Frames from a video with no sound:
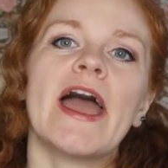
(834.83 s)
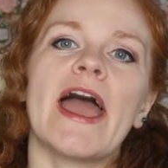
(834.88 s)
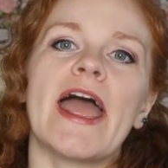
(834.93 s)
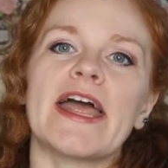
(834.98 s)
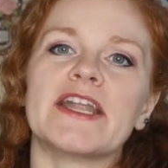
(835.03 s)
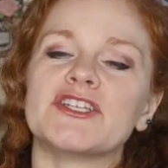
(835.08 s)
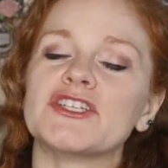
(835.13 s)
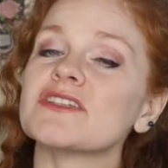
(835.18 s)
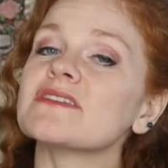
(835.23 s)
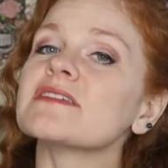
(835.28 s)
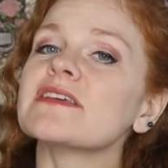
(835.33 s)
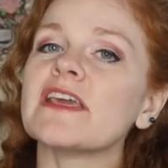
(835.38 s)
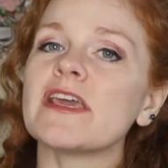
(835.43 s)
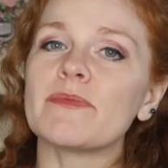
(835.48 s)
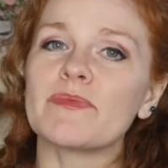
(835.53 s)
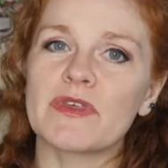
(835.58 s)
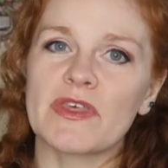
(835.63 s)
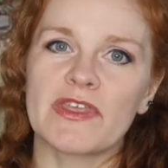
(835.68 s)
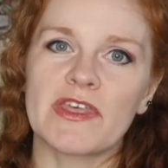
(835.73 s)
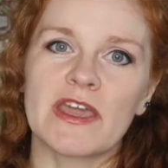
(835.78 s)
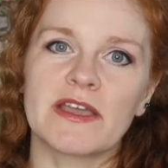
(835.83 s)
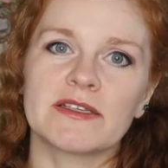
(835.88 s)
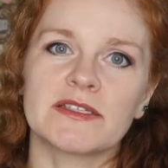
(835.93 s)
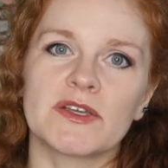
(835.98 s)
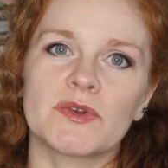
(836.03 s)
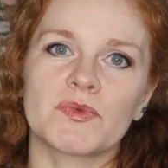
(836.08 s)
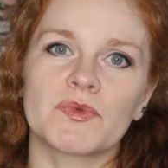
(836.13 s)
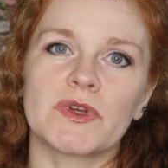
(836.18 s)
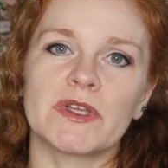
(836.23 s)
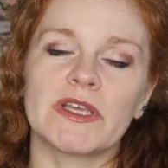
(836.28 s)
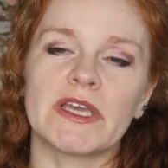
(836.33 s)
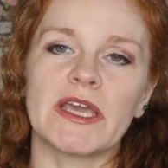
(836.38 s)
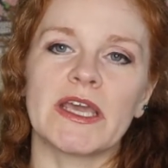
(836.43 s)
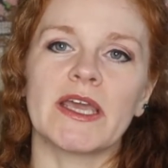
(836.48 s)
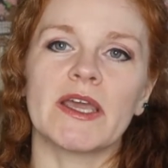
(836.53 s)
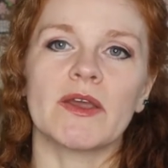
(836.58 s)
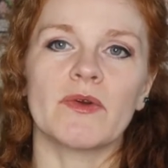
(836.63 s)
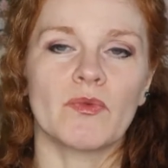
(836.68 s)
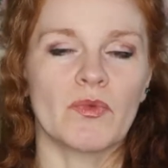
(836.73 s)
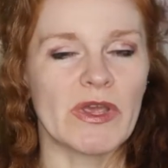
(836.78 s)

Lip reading: and just keep the things that really